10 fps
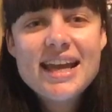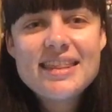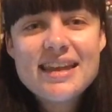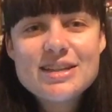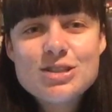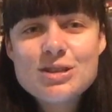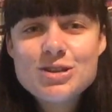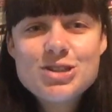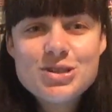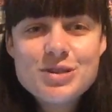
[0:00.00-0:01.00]
there's
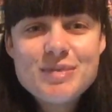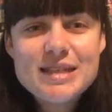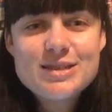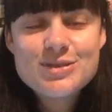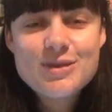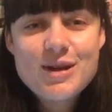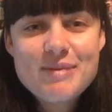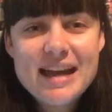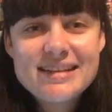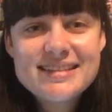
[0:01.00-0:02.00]
such newbies to
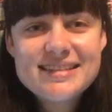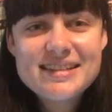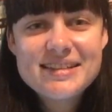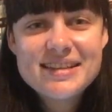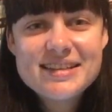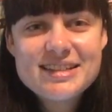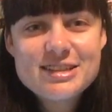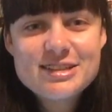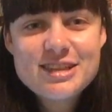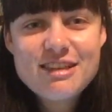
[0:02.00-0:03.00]
romance, and there's
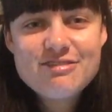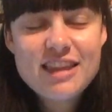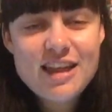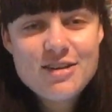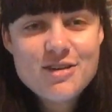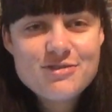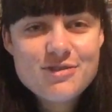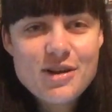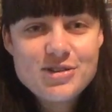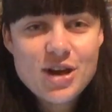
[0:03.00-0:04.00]
just the flair of
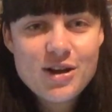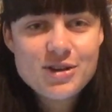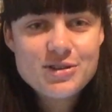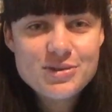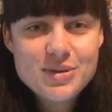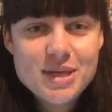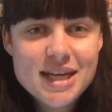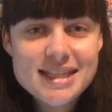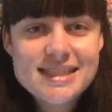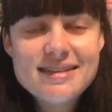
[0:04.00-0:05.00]

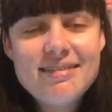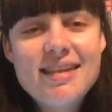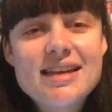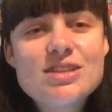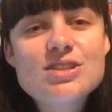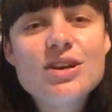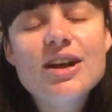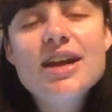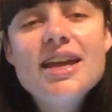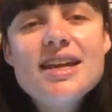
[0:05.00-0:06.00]
otaku-ness in there.
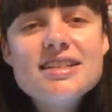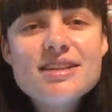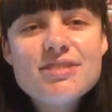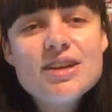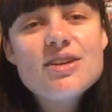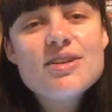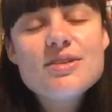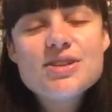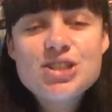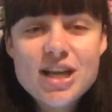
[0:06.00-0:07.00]
So definitely
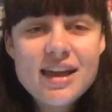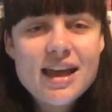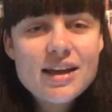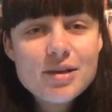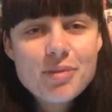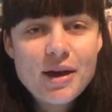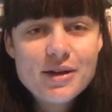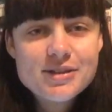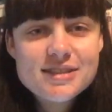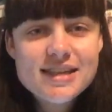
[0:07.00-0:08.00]
go check out her
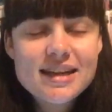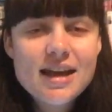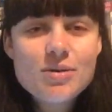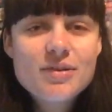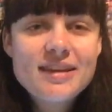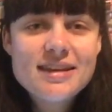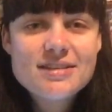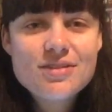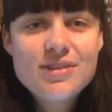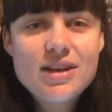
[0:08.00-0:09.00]
post, and I will at the end
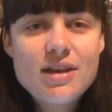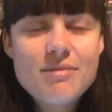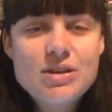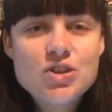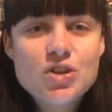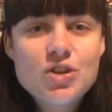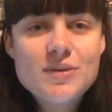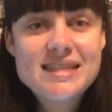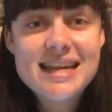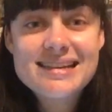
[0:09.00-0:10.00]
of the video mention who
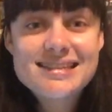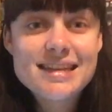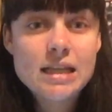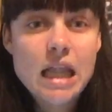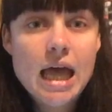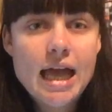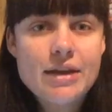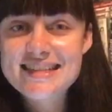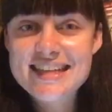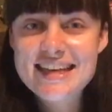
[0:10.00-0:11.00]
is next in
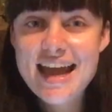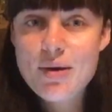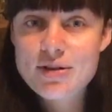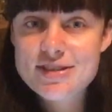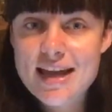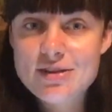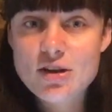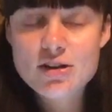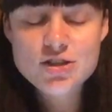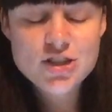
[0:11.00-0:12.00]
line in our
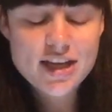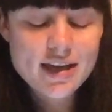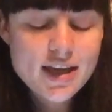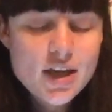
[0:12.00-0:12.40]
technology